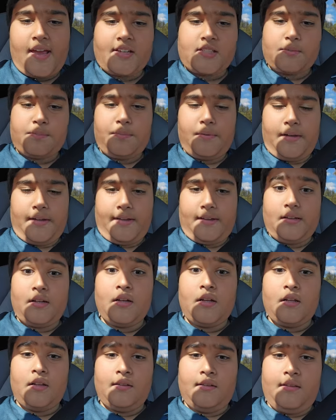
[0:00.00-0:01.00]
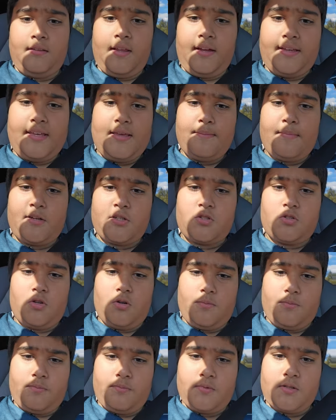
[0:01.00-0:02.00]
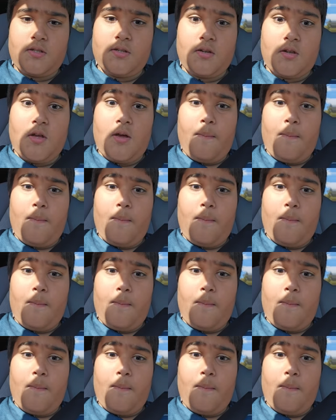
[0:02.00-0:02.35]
next plank, lucky mushrooms.